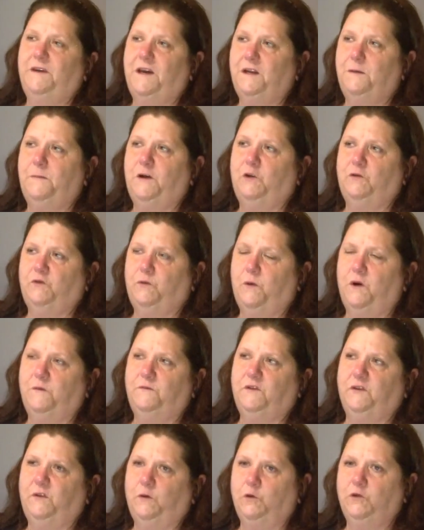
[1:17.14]
got about
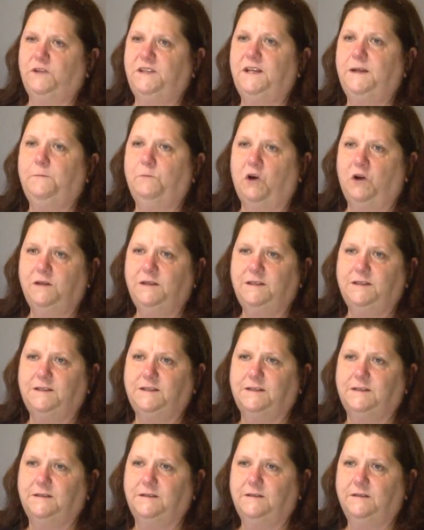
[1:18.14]
12 to 13
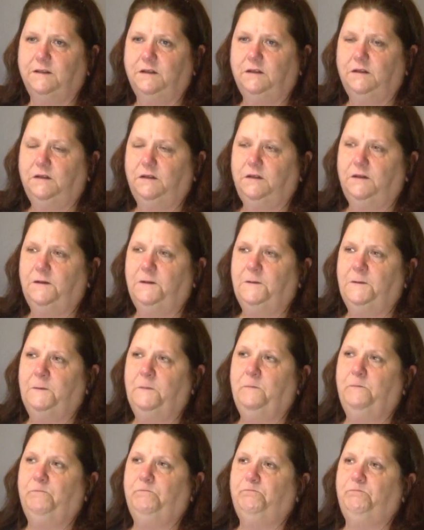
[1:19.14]
months.
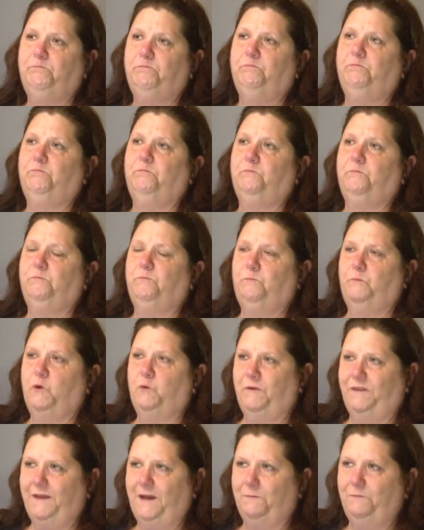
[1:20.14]
Um,
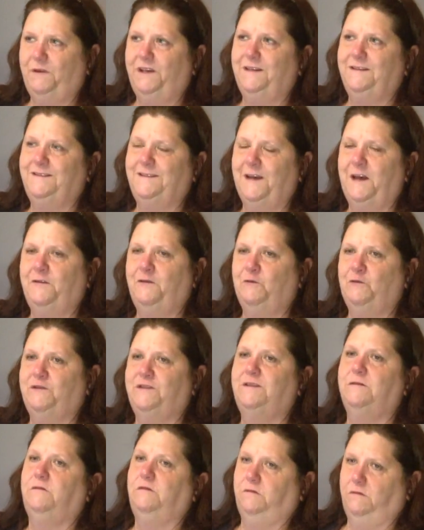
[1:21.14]
but with that being said,
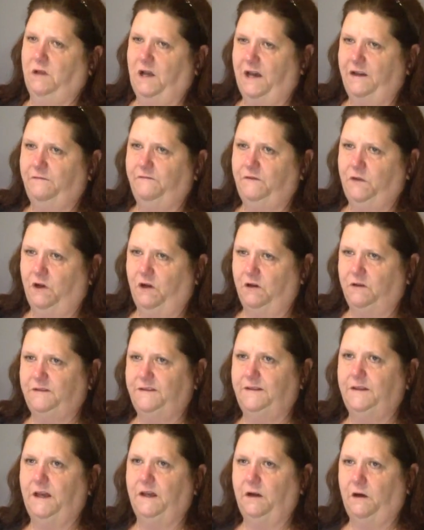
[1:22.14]
there's still a lot of
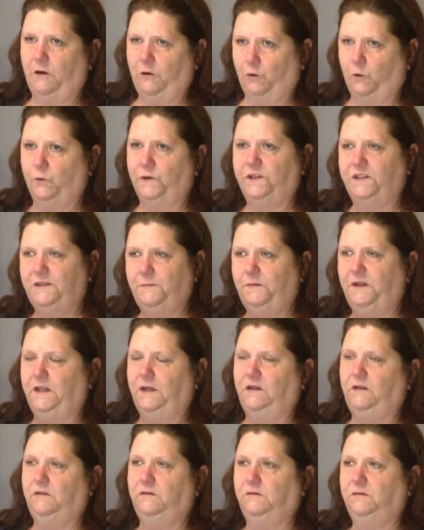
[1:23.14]
dogs that are going to
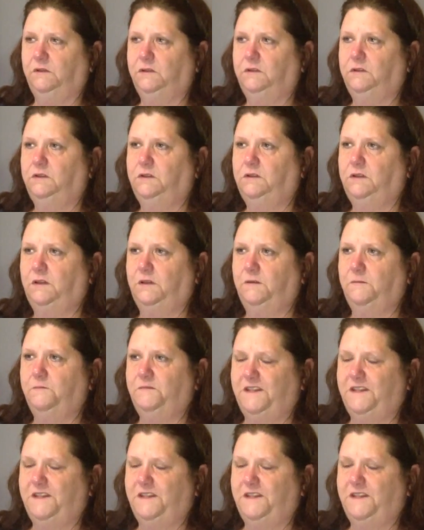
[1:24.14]
be um,